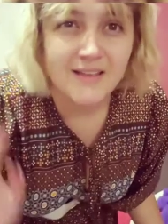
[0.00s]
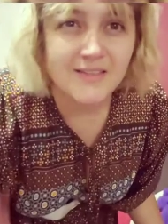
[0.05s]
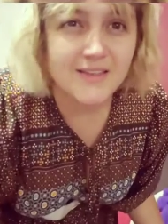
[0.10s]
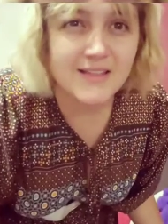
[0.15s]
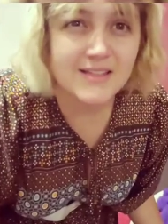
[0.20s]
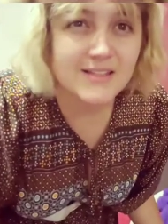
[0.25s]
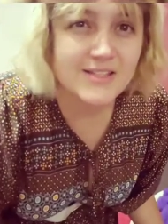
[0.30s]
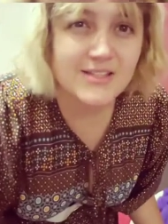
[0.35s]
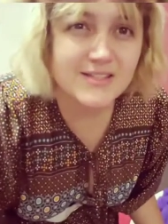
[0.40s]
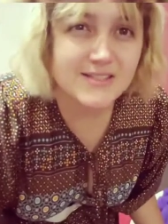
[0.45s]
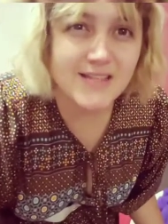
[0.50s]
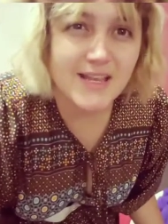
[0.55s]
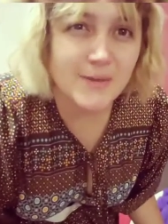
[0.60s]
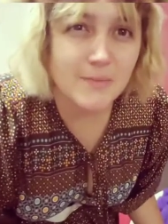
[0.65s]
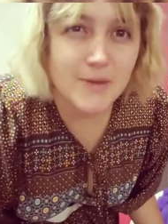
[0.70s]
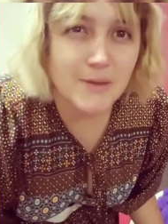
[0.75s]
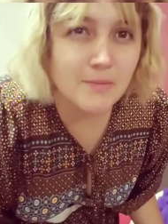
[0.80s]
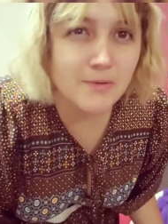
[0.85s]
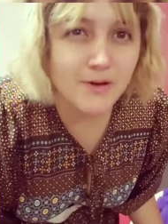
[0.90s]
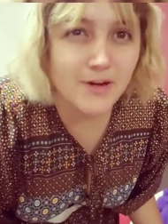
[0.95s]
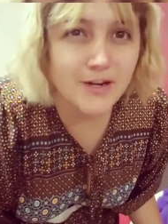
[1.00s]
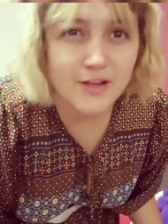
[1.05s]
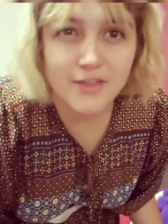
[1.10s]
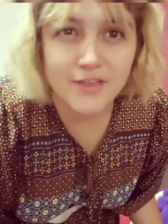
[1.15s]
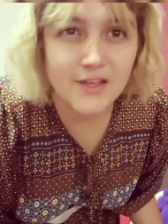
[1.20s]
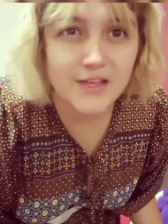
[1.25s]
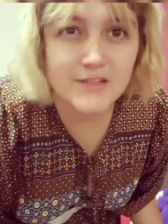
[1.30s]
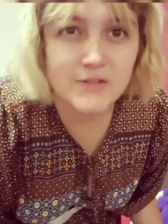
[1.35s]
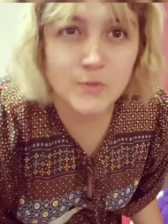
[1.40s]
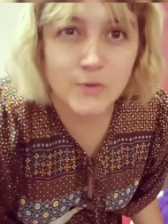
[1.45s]
it's just like people are going to
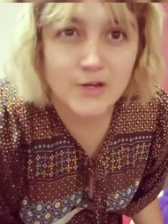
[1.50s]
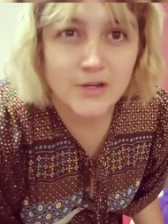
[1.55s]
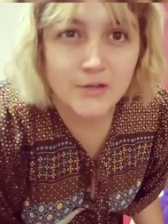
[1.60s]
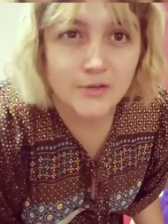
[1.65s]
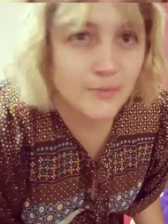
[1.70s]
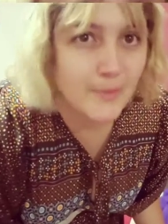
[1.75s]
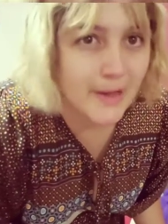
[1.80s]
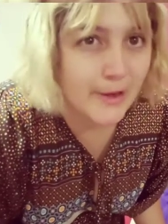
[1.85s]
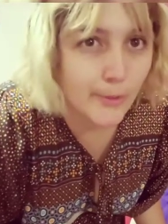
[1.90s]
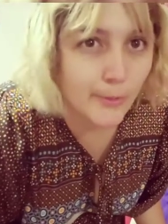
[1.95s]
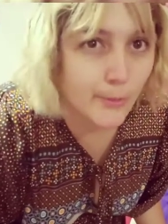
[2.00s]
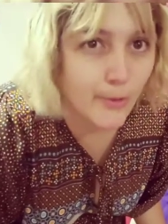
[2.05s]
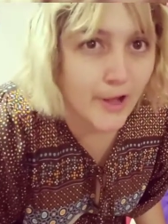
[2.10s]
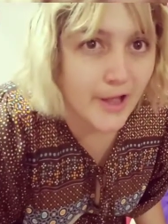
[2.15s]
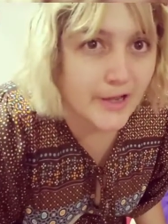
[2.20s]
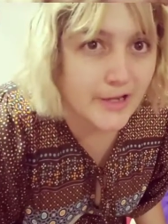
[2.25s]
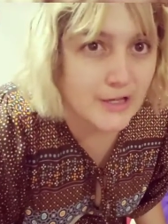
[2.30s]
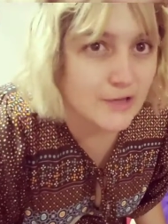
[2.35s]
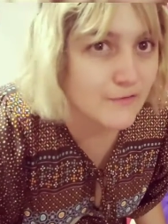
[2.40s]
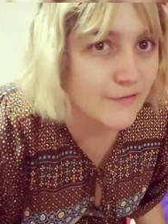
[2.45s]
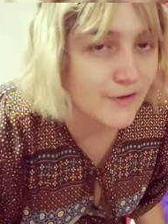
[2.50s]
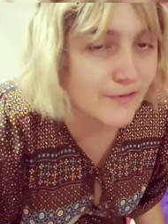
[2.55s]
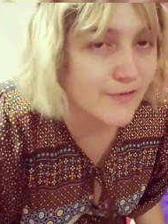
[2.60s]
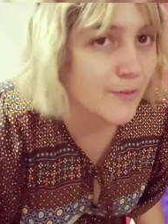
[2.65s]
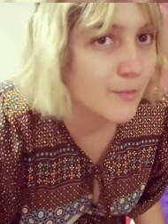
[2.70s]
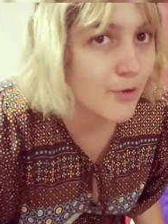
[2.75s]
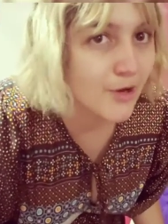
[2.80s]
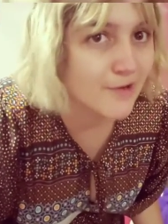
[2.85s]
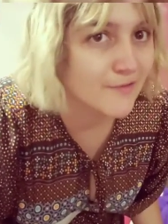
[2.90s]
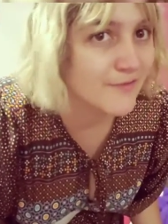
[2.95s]
think it's real no matter what, even if
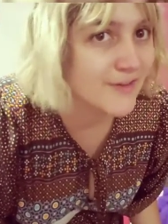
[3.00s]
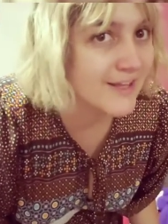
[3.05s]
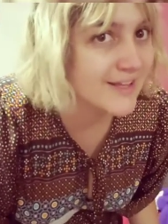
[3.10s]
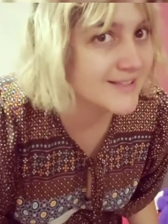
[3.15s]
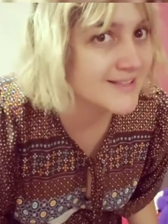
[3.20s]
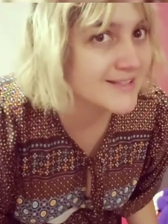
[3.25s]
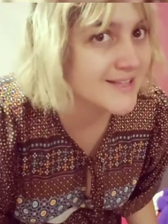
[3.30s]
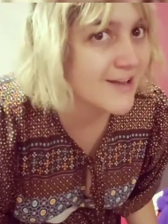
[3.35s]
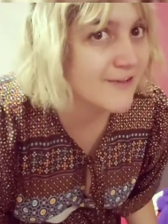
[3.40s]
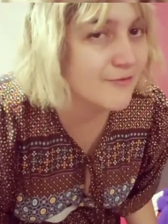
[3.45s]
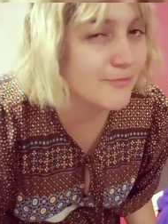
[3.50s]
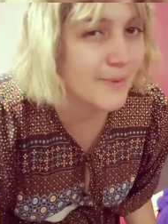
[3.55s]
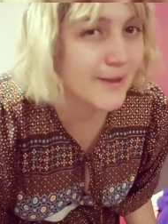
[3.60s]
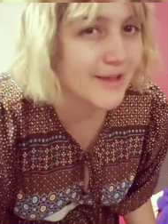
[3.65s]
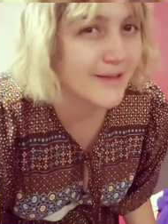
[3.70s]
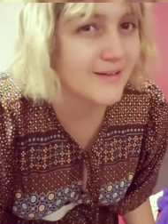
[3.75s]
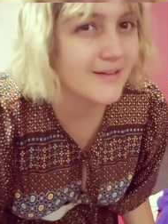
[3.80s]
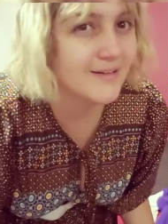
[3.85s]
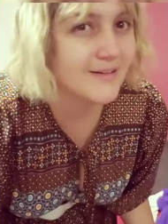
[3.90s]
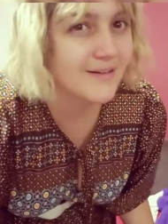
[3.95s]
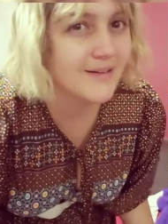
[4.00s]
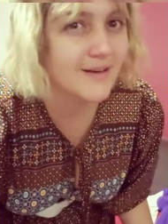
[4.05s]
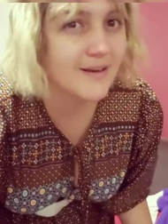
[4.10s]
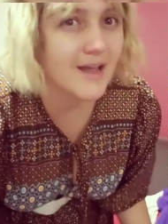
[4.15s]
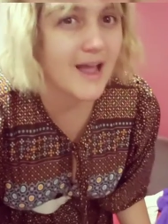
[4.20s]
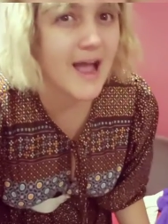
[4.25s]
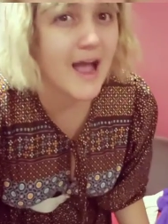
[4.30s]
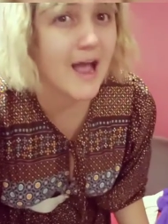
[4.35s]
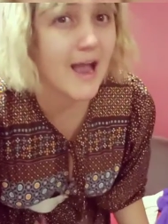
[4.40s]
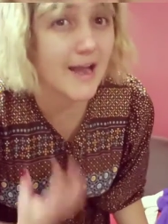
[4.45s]
I'm wearing vegan stuff, but
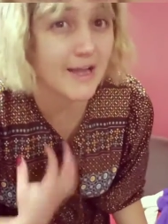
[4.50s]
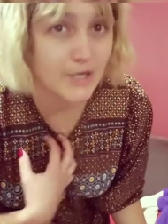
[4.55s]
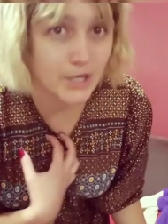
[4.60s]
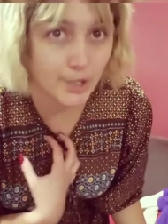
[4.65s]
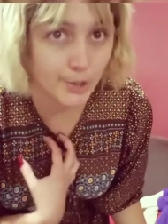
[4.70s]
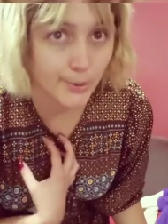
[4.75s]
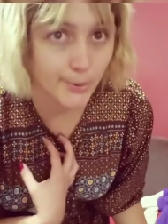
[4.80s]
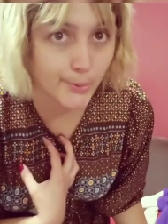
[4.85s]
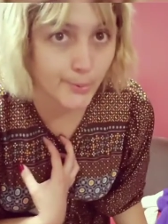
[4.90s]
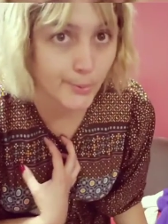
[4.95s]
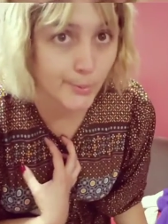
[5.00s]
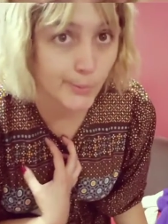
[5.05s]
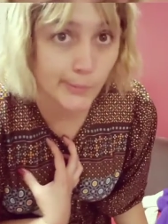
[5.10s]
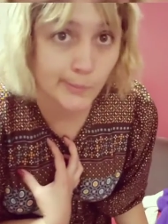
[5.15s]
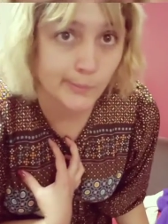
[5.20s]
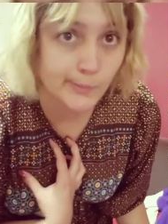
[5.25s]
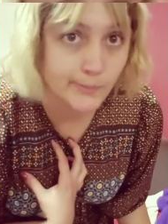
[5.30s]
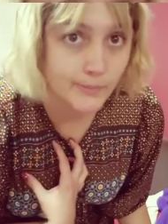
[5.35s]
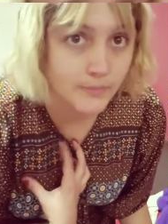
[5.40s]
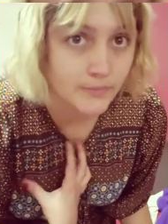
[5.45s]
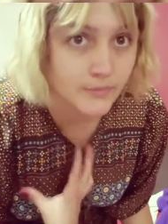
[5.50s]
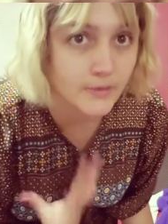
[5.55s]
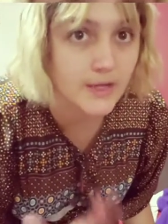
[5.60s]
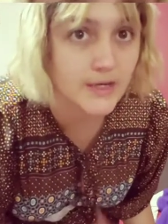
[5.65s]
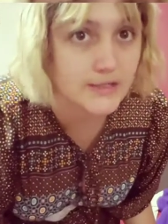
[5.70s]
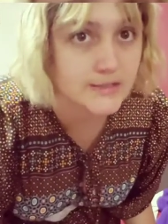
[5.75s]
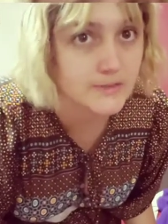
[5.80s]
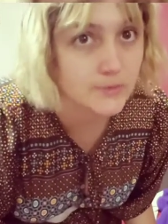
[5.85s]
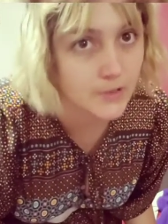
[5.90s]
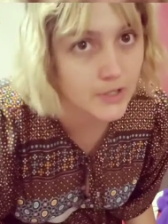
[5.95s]
I know
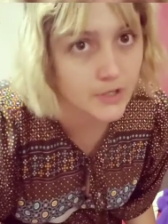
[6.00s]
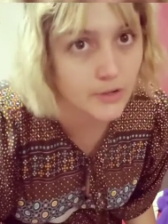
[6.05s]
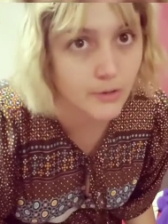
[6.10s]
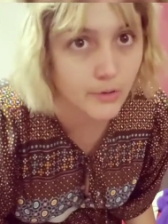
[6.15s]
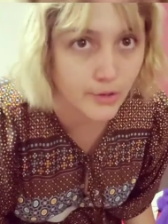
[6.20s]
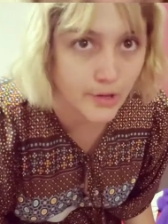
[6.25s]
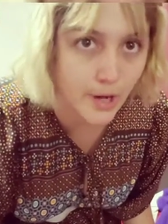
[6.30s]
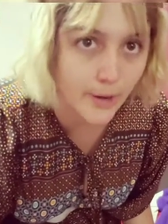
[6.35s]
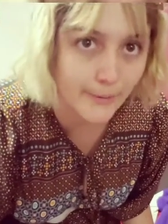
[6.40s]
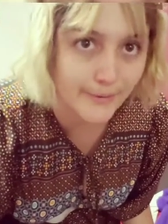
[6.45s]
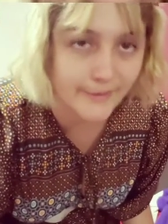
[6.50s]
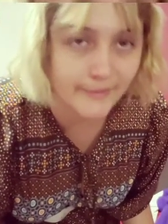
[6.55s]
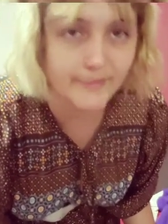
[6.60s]
that it's real or not